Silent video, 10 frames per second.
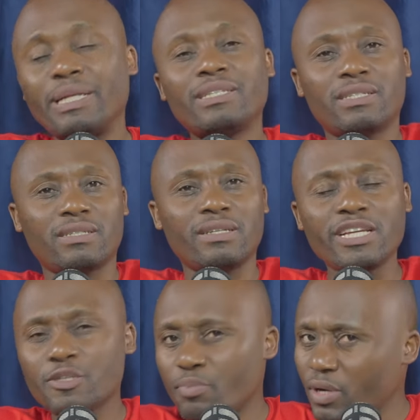but
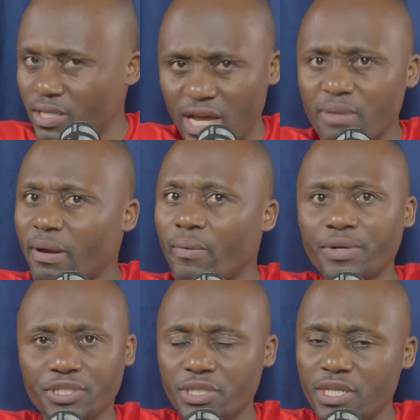let's put aside my
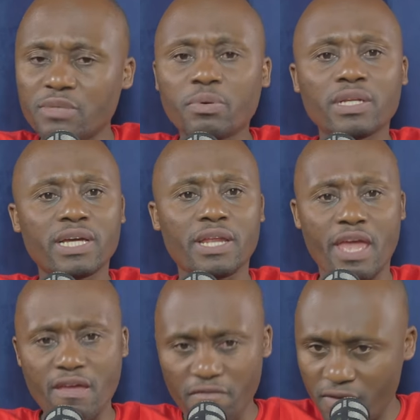questions, let's put
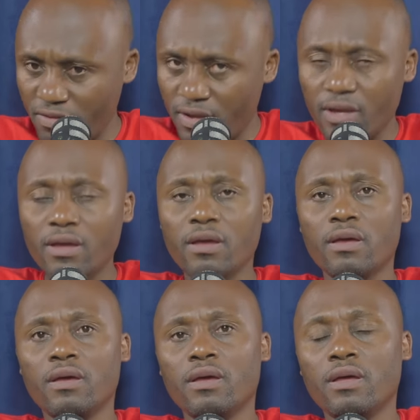aside everything.
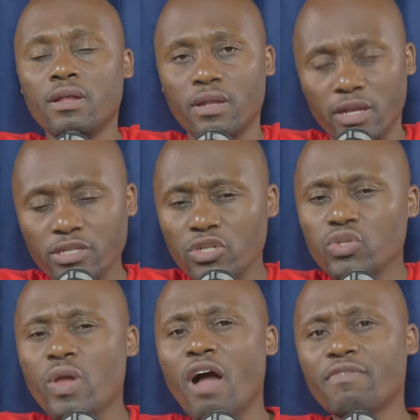
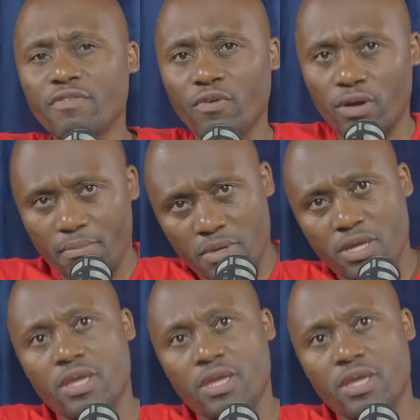Listen to AfriForum